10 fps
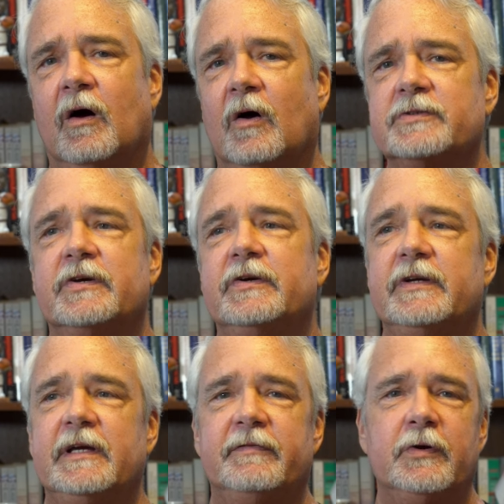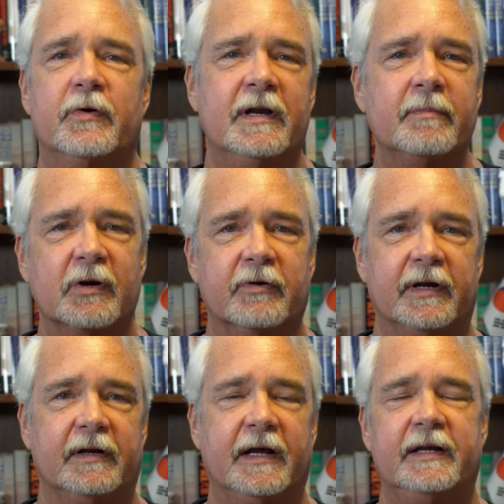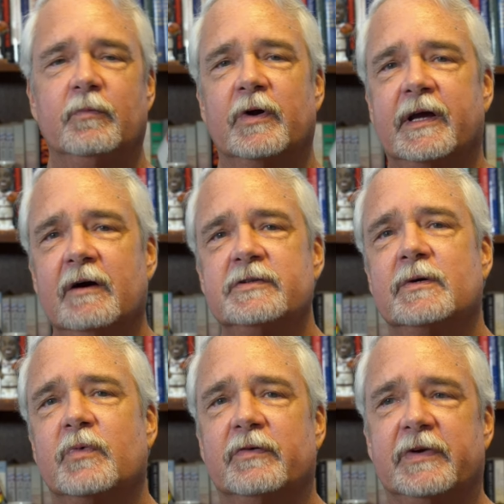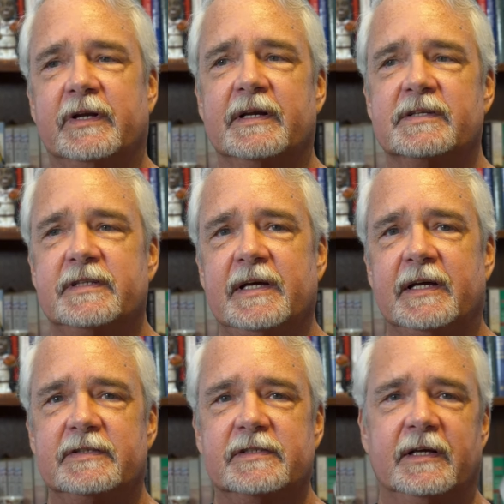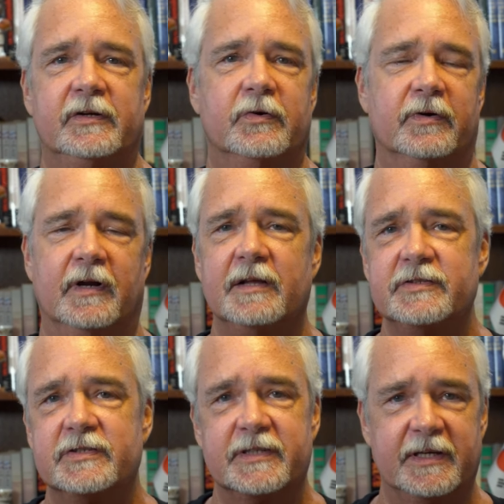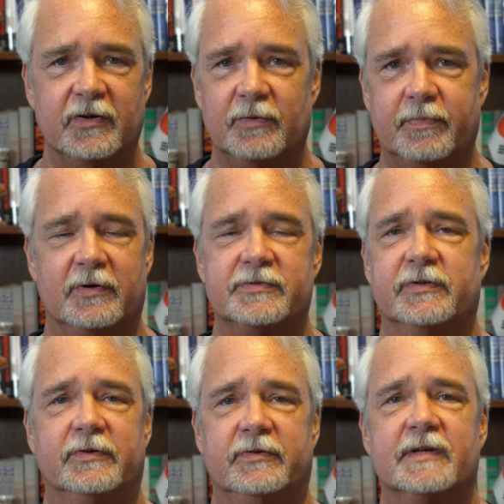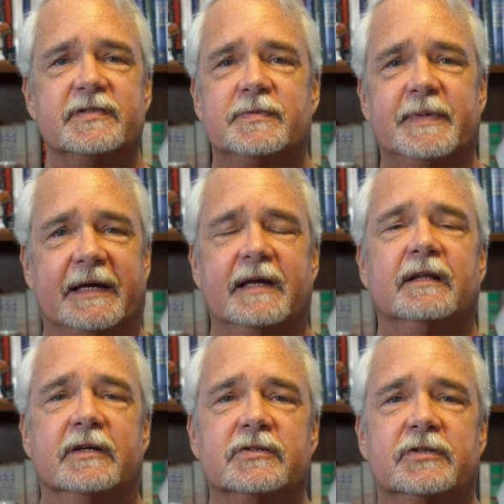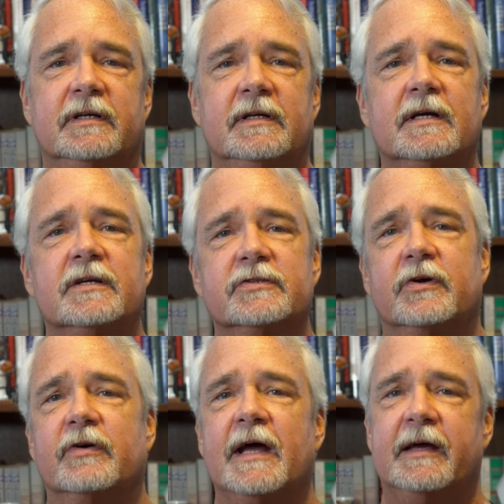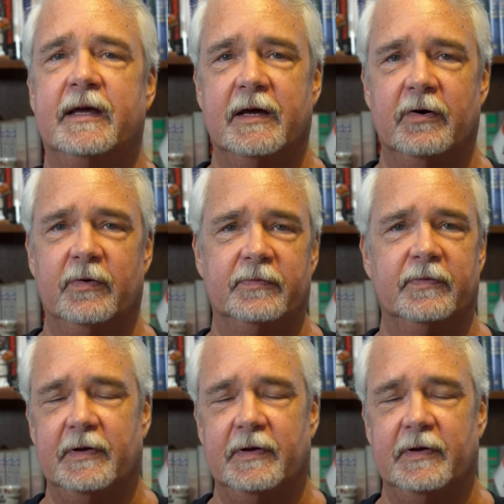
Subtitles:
Also, if you're an immigrant and you want to go somewhere in the United States and you're an unskilled person who doesn't speak English, so you're going to go